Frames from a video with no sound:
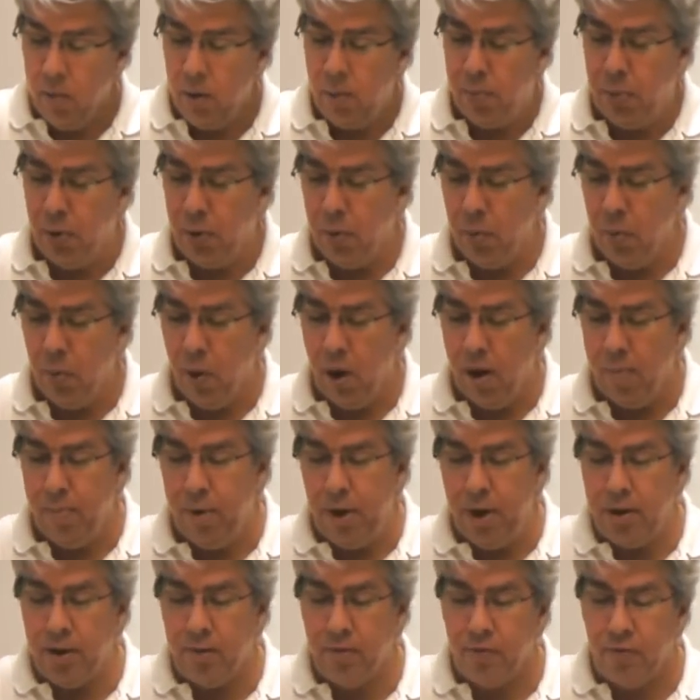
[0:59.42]
We put one
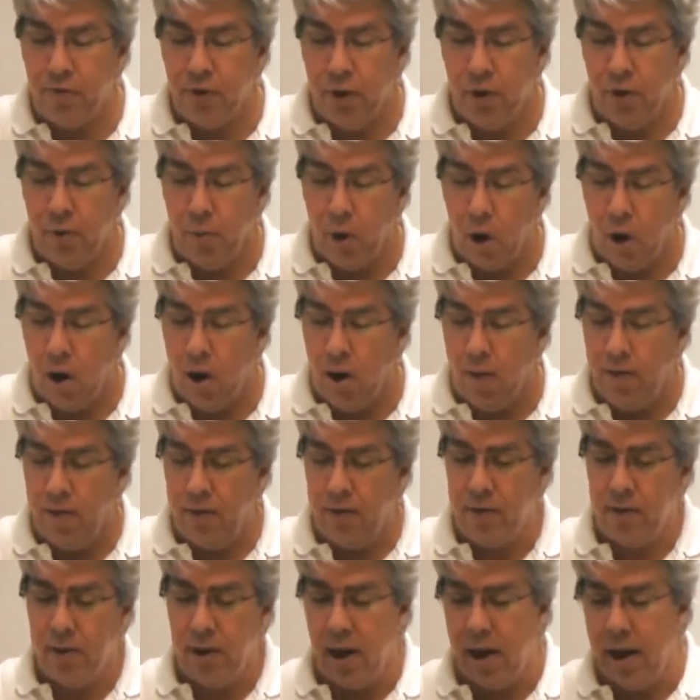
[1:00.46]
piece of film on the
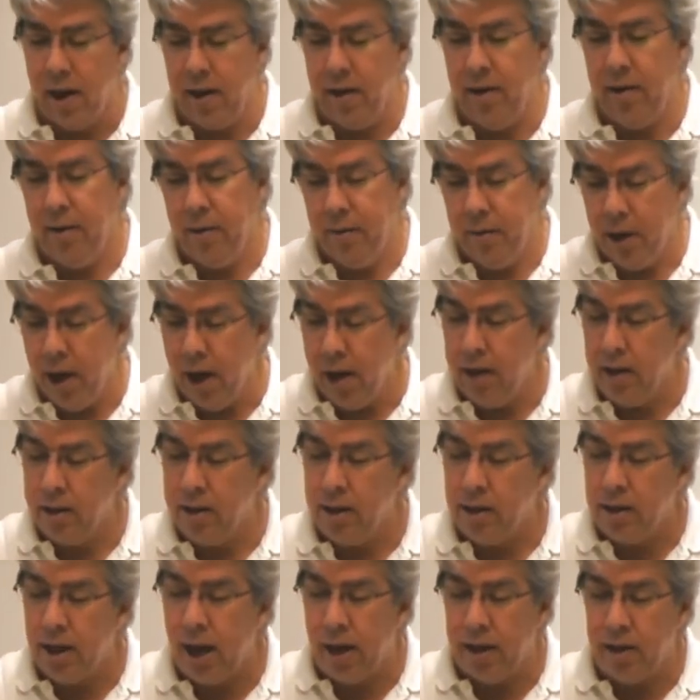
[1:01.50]
sled, and
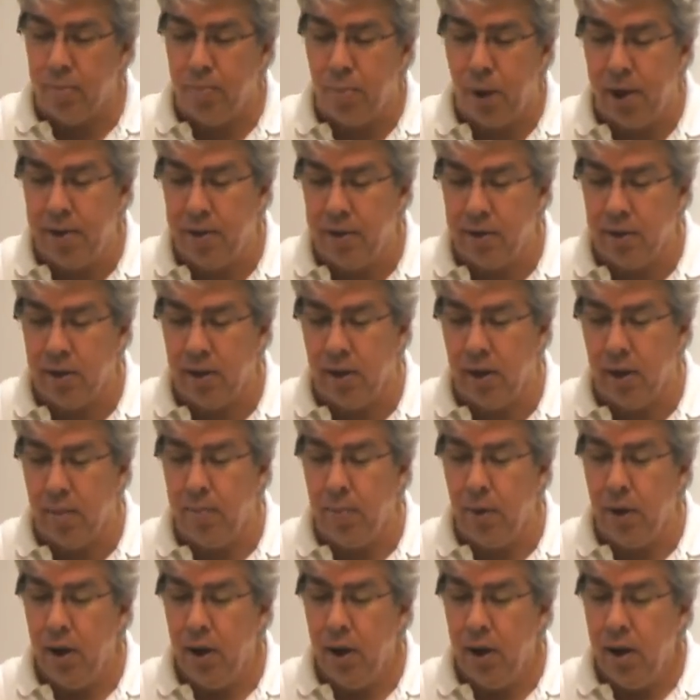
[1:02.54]
it's attached by this clip.